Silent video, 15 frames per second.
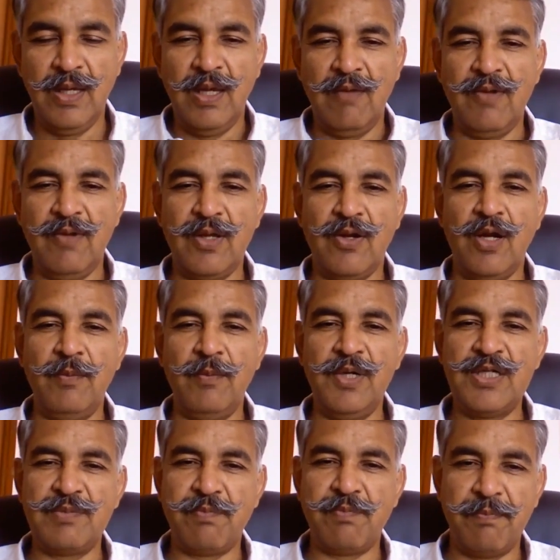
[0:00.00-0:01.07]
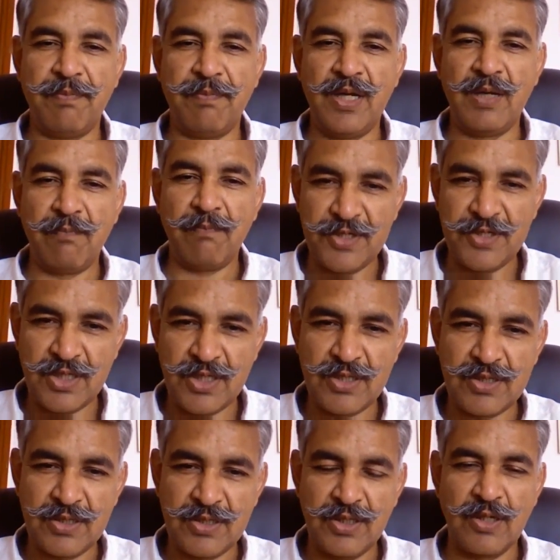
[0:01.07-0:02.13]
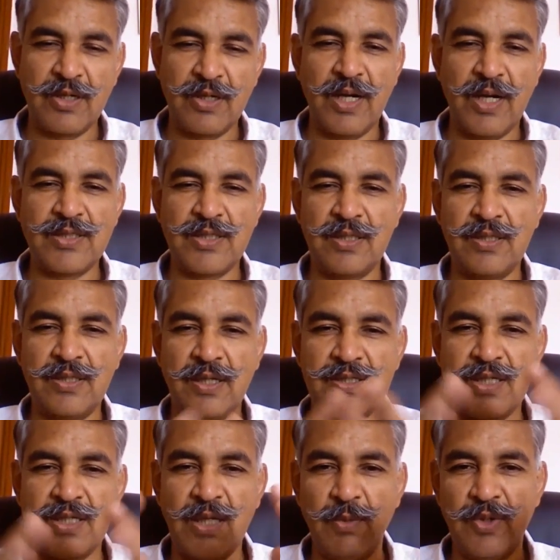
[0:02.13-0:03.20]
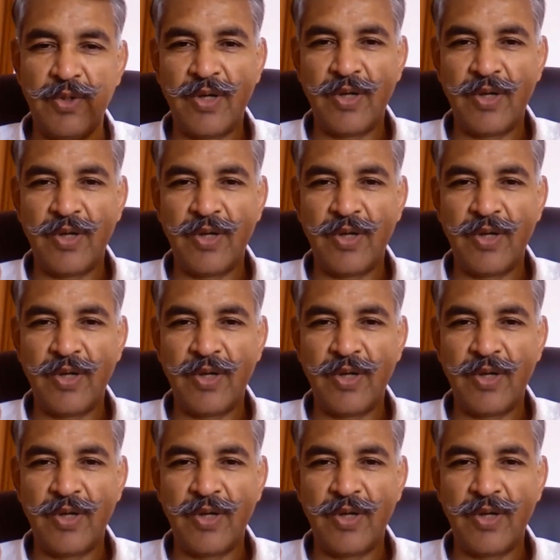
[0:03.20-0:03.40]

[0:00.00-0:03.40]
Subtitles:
When the government is preparing budget, the organized sector is able to